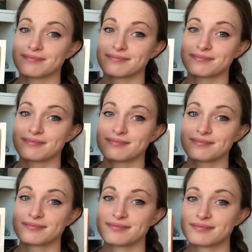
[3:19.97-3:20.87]

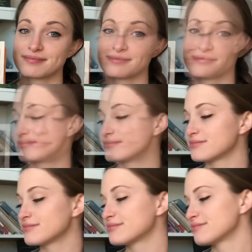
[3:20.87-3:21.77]

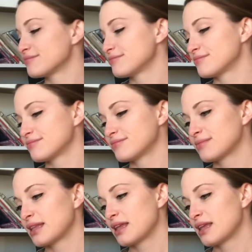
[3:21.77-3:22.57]
(no one is talking)